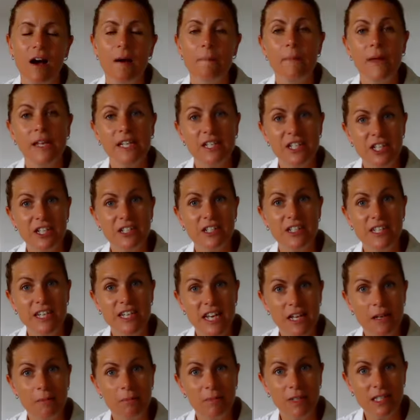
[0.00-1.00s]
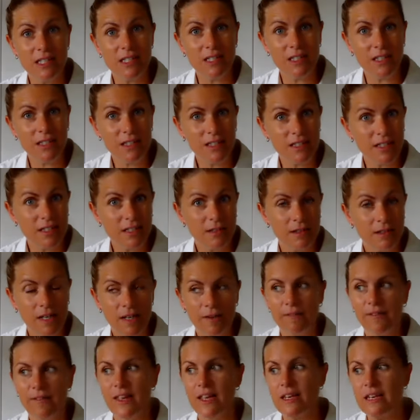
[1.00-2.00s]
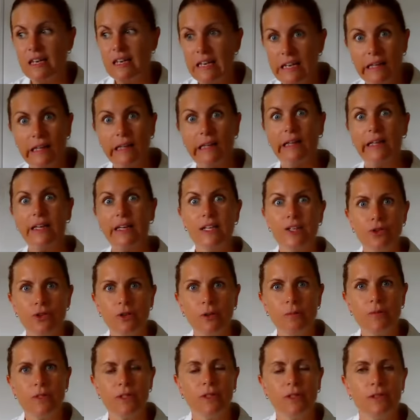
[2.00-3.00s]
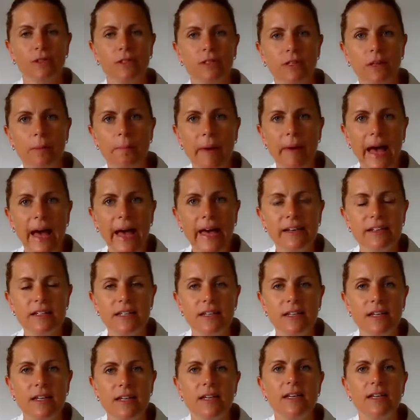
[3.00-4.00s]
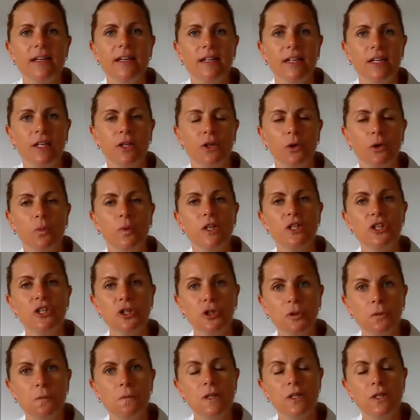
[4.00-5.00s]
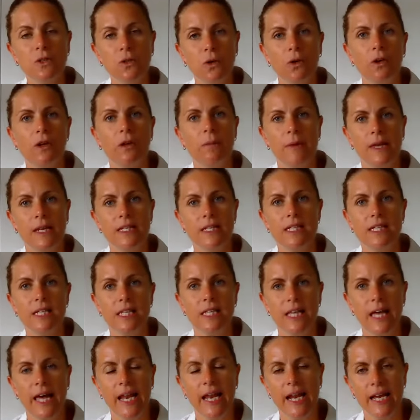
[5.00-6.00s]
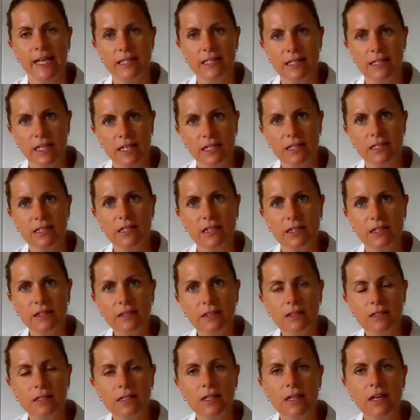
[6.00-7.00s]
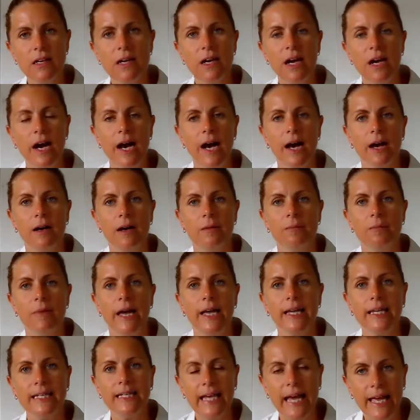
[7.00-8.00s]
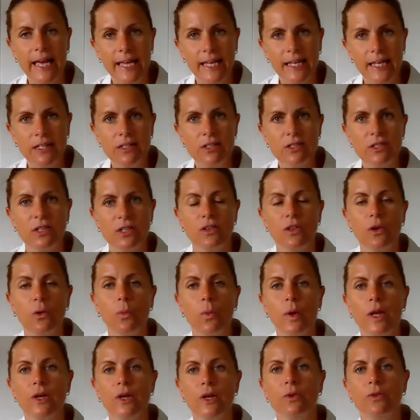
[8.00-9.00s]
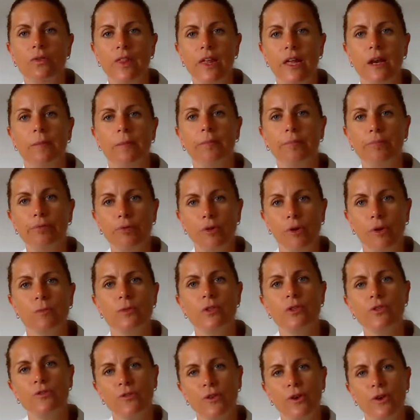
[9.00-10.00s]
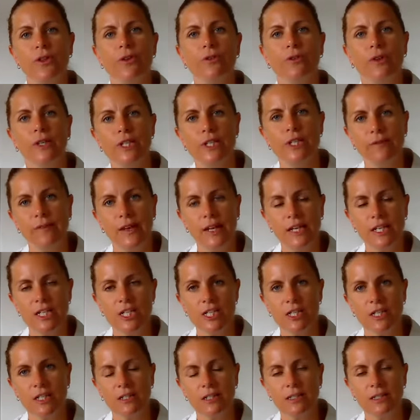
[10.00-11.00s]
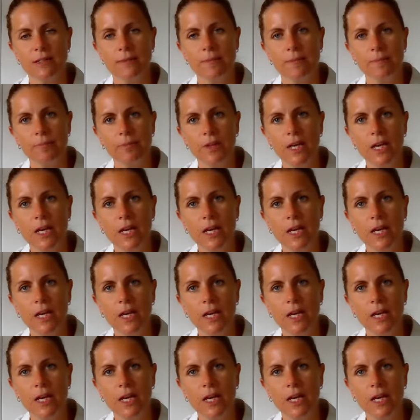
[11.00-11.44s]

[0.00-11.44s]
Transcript: I mentioned near misses. If he nearly tripped on the mat, we should be documenting that as an incident, again, so that we could then prompt further interventions.